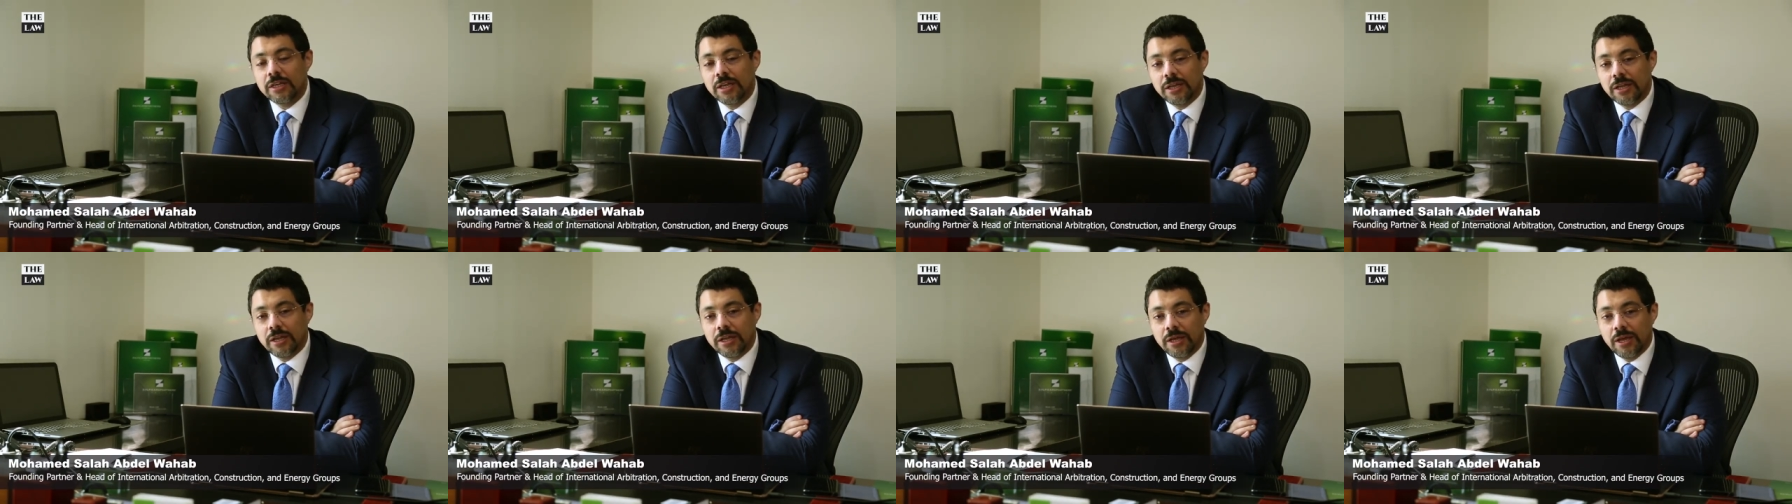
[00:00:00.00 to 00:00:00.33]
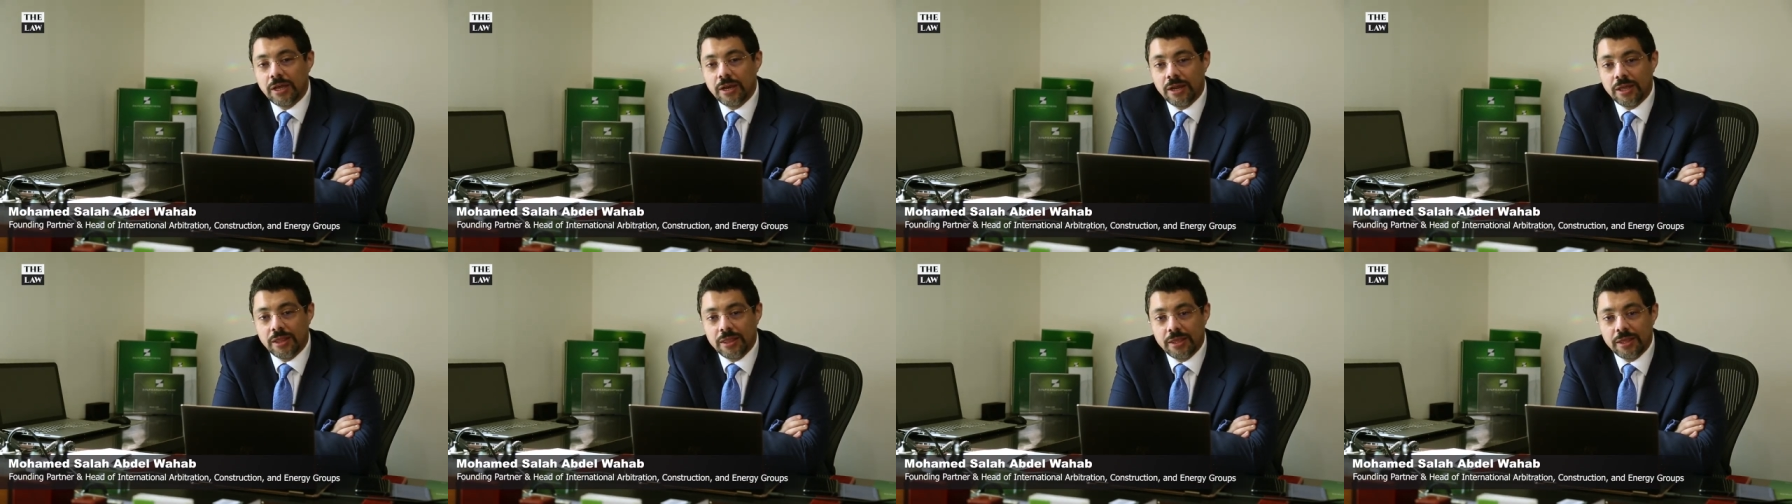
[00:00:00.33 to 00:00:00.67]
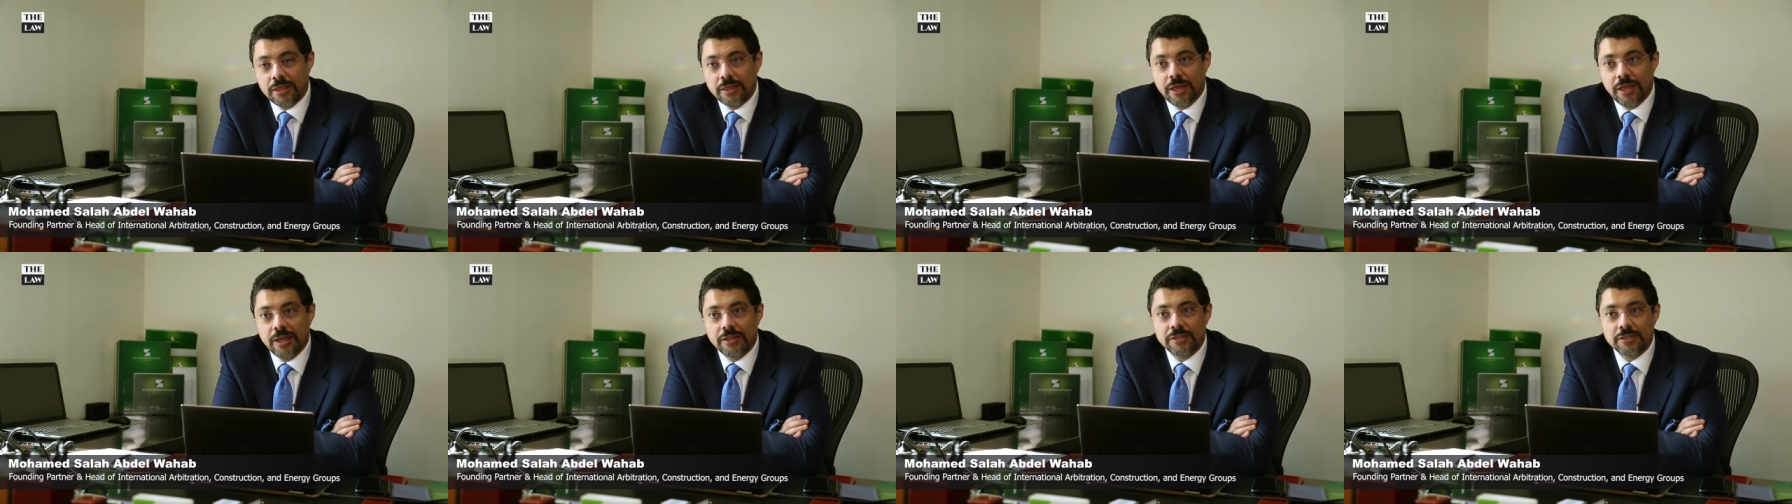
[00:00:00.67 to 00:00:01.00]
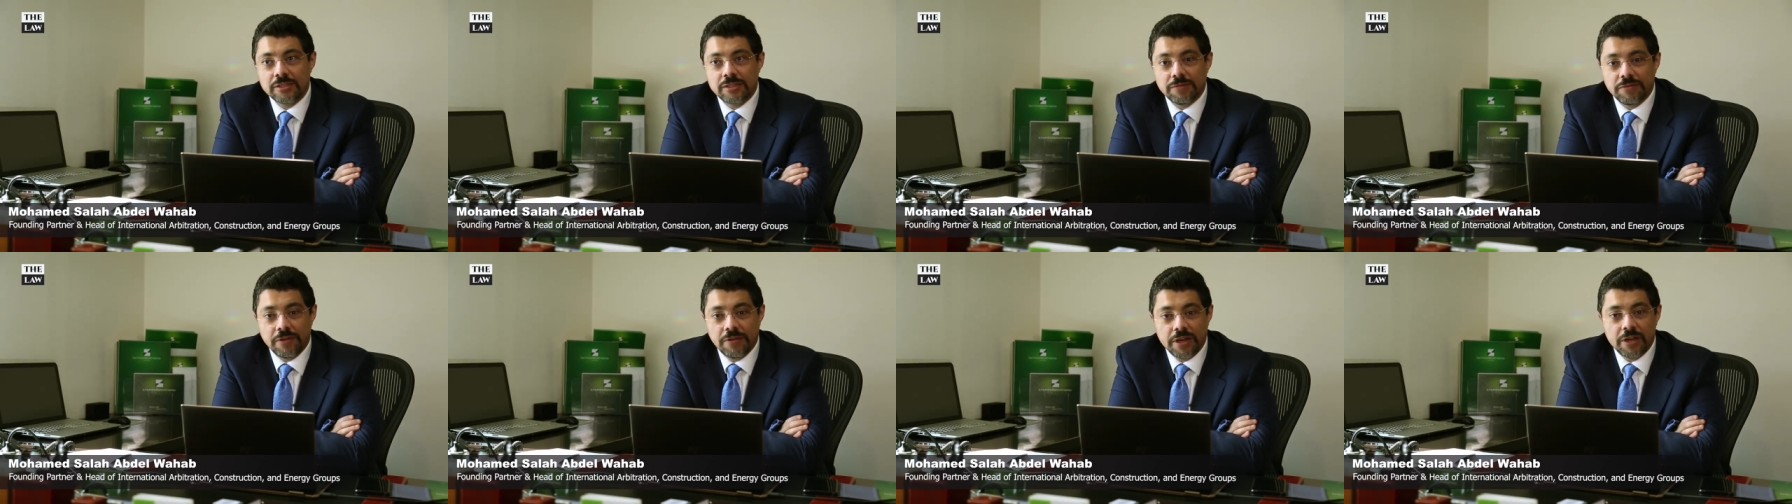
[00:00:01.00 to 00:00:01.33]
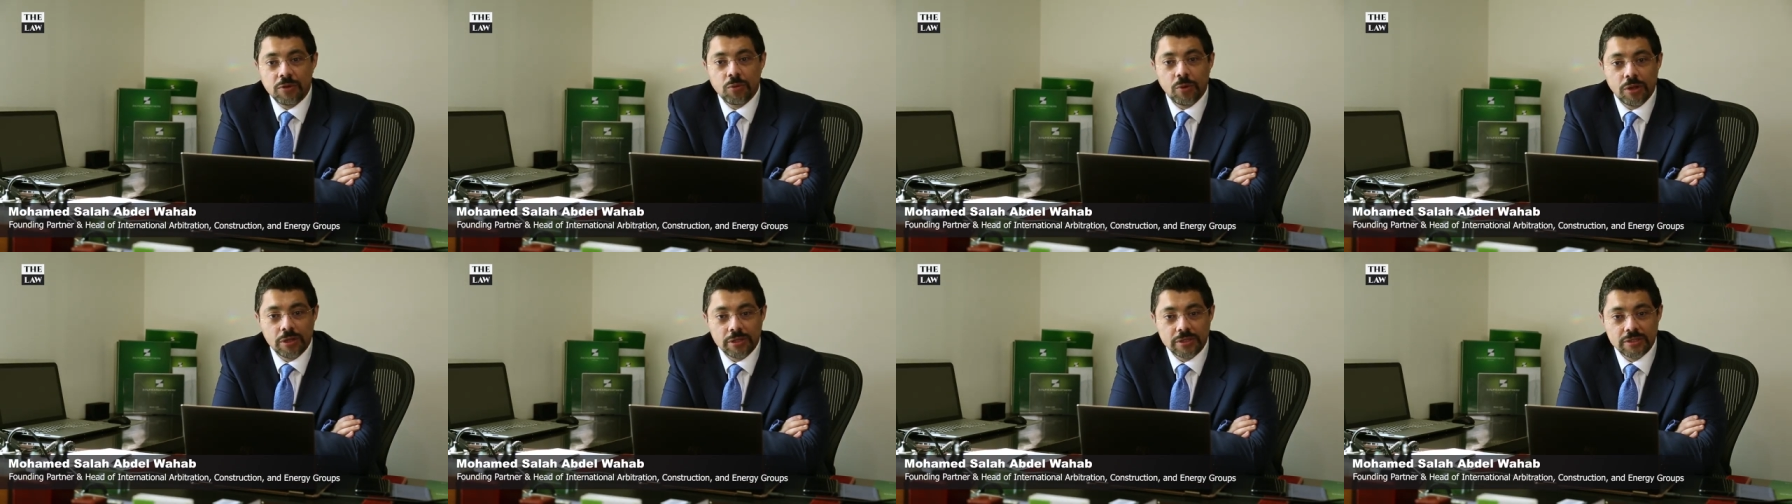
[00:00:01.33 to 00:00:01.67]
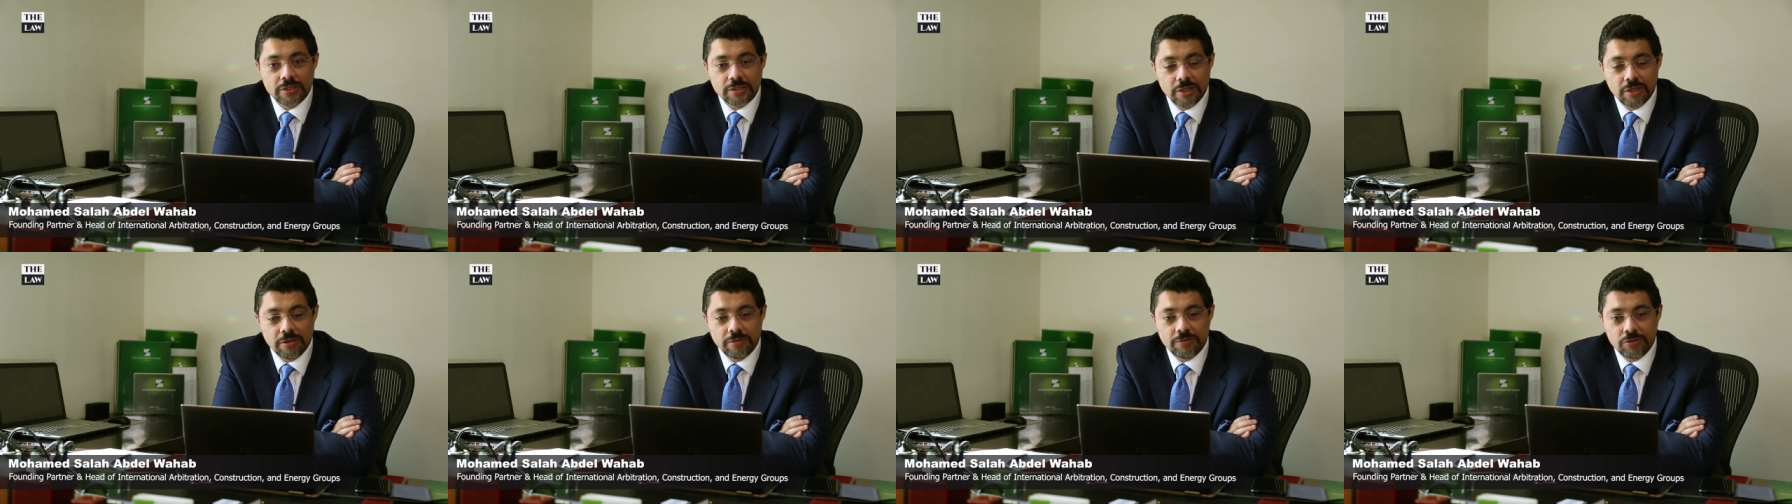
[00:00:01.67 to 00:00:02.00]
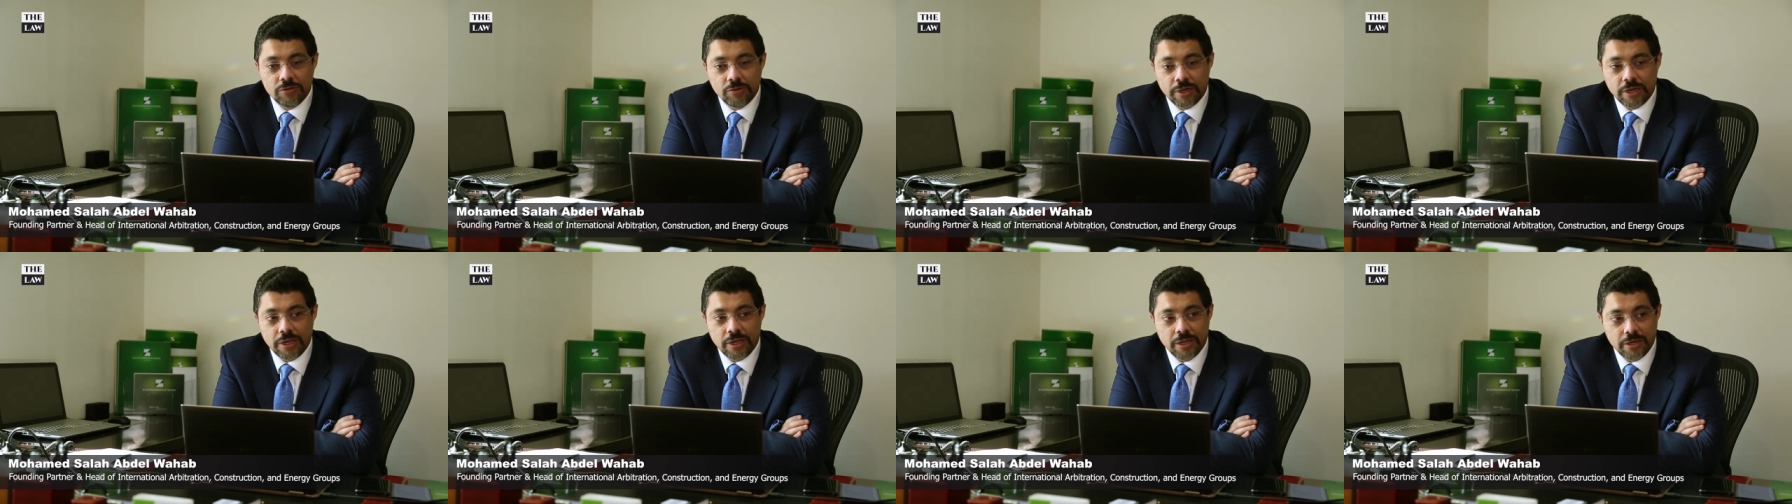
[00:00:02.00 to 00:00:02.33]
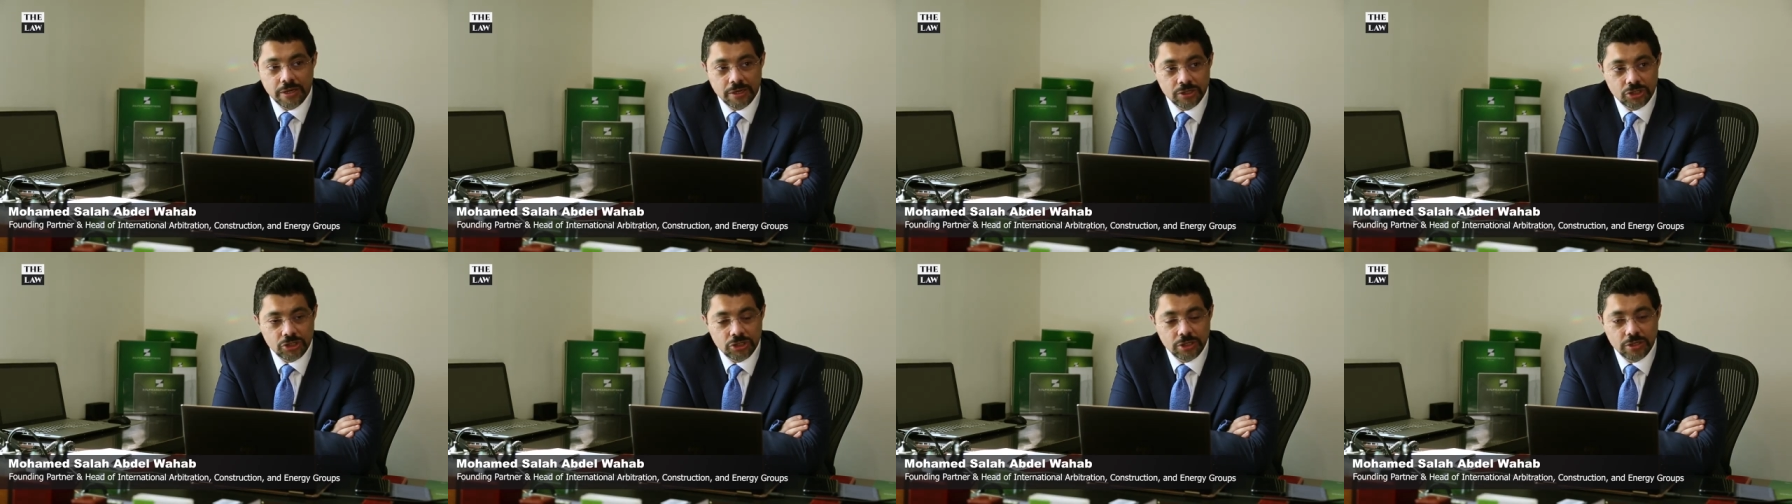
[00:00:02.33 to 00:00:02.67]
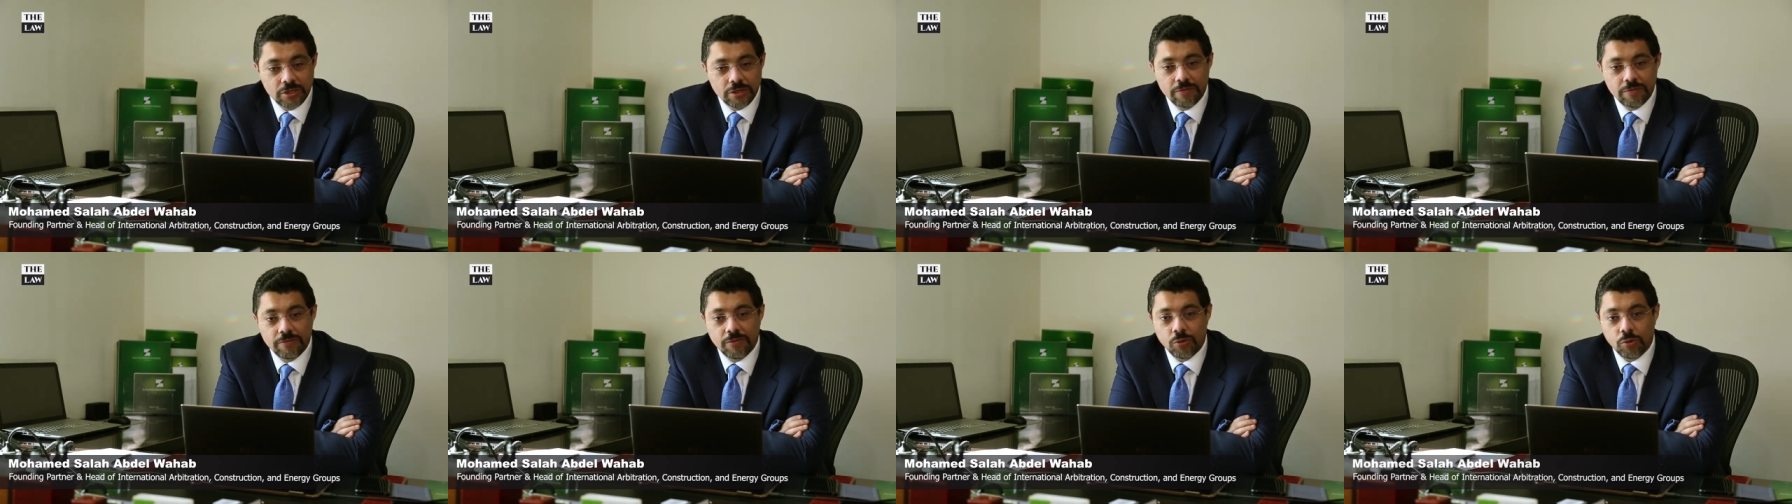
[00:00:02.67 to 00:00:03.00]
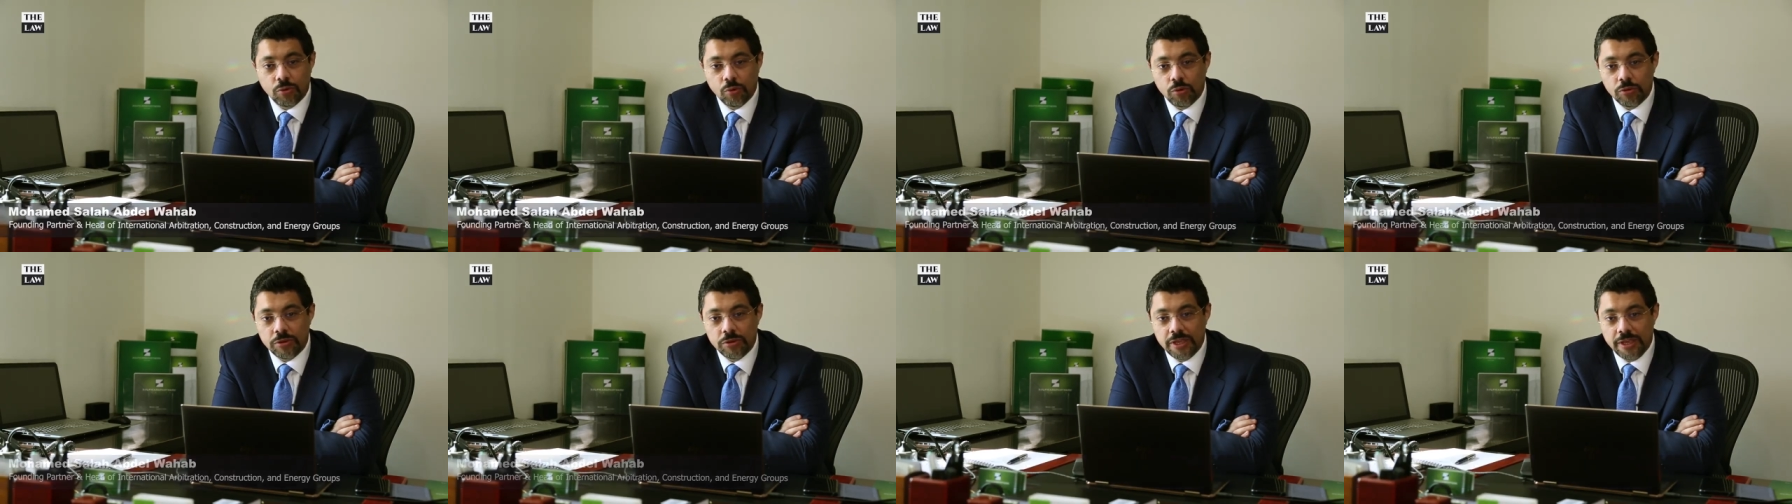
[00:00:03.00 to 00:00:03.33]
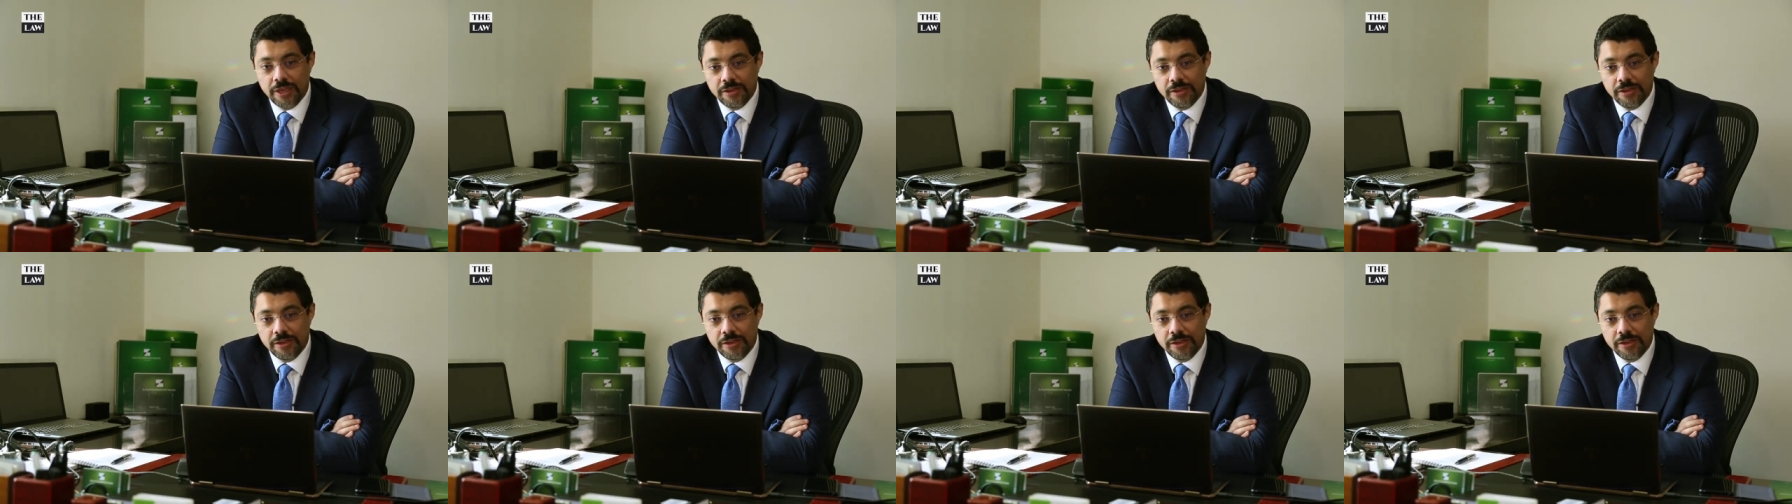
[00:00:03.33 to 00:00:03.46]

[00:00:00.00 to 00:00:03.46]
and I think that is a very well-deserved recognition for all the